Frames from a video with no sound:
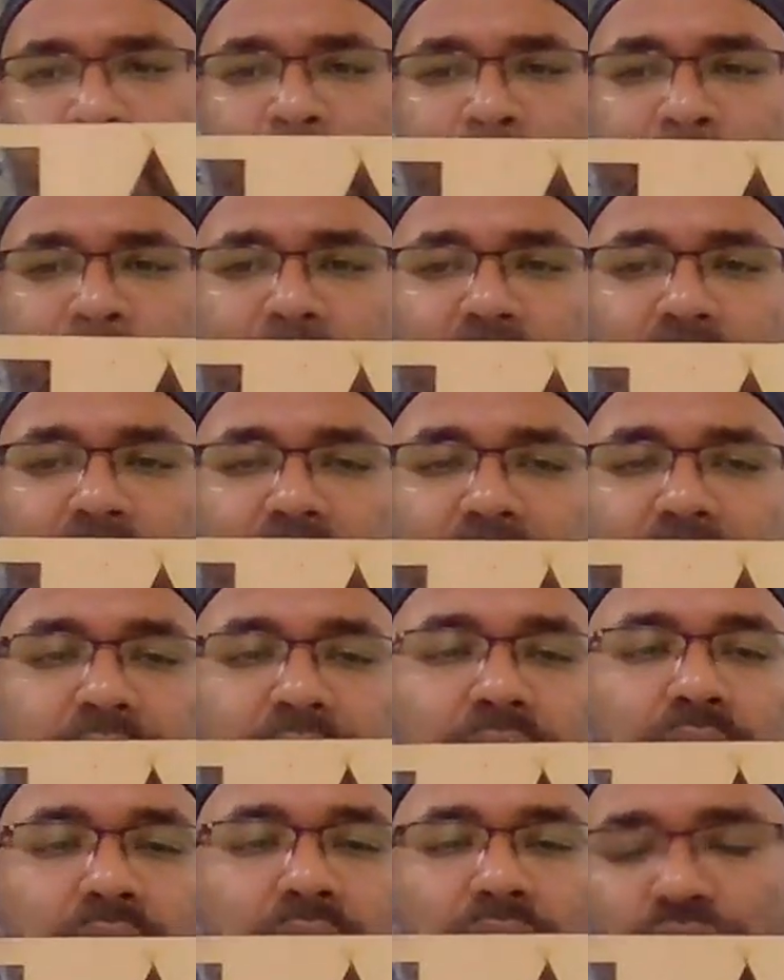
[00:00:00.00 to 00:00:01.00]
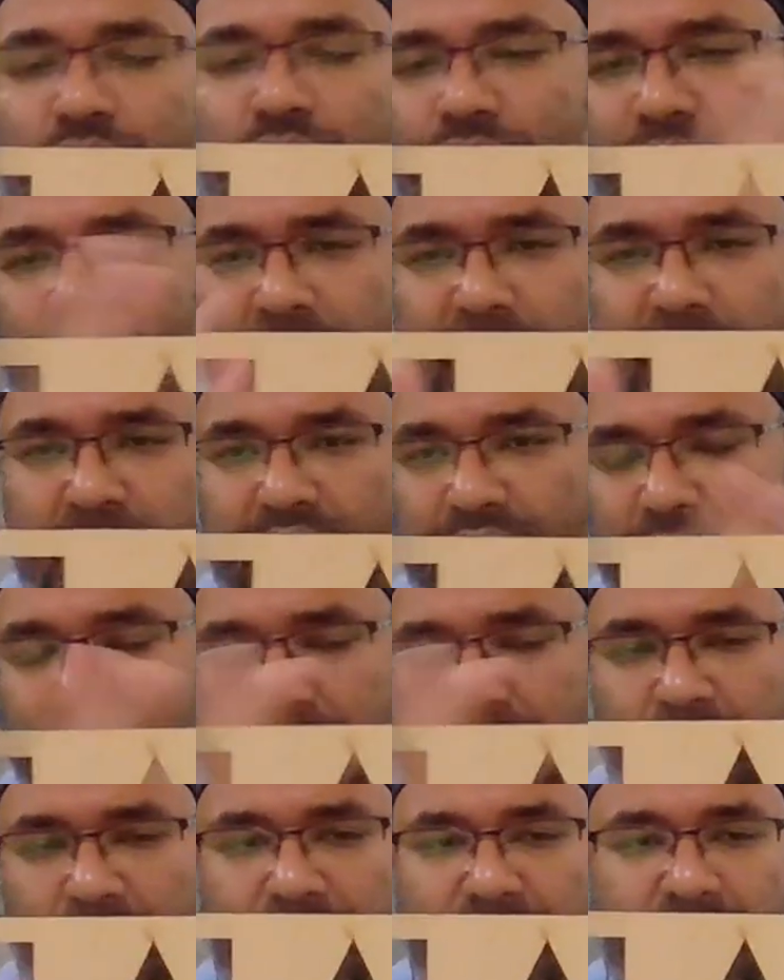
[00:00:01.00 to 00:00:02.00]
right? So we'll little
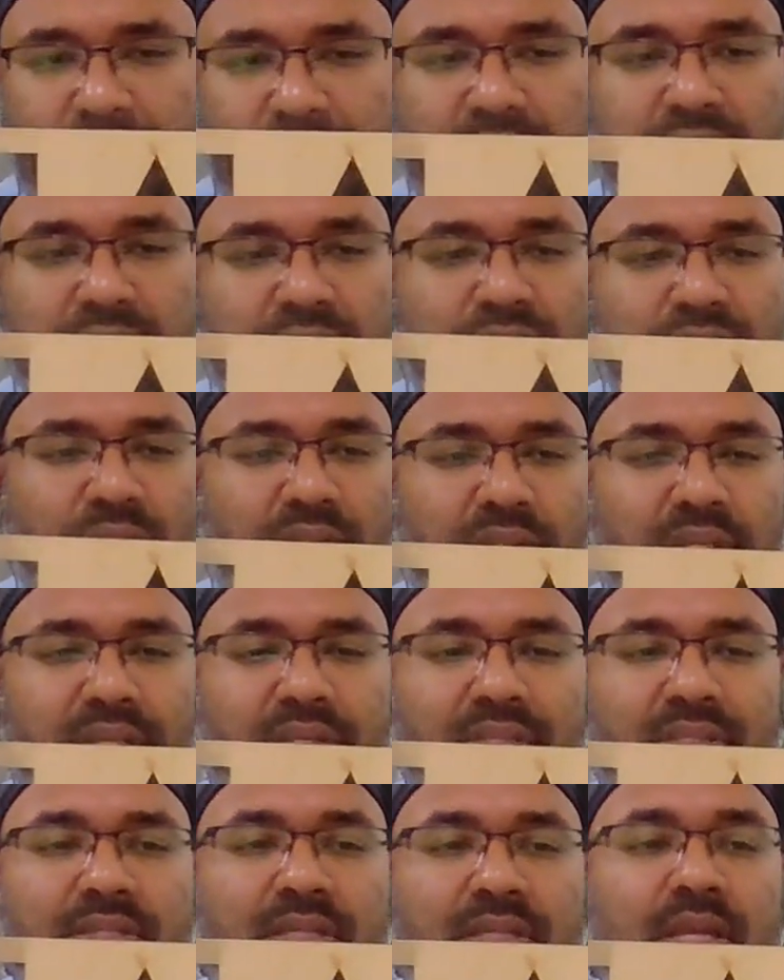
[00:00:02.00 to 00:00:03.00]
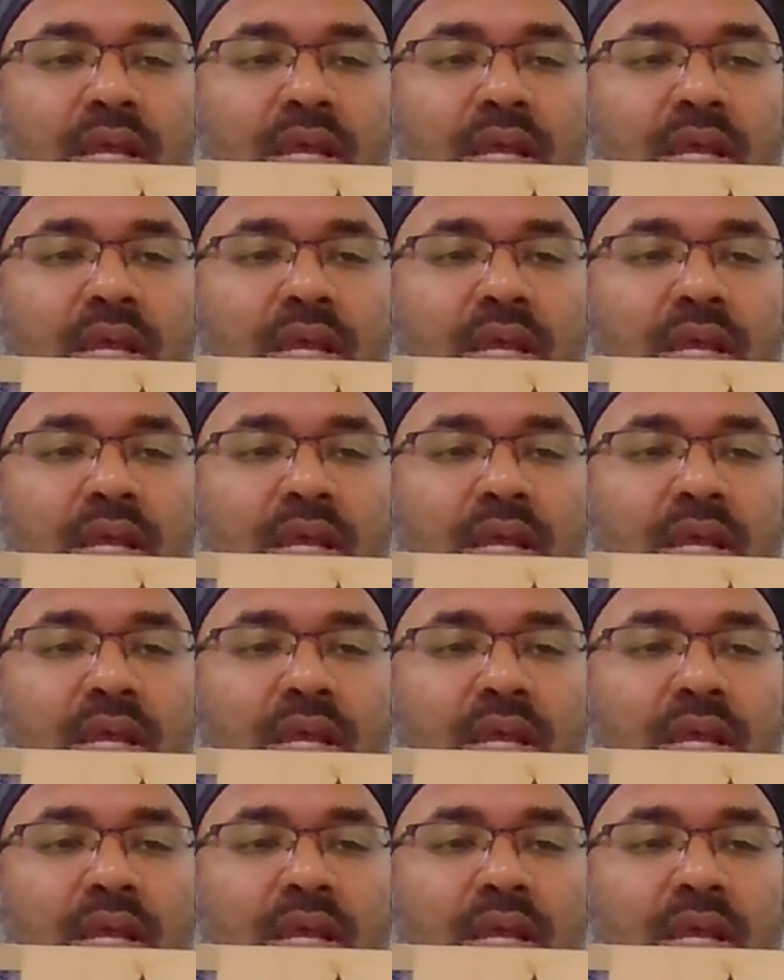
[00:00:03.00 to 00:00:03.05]
bit discuss on this.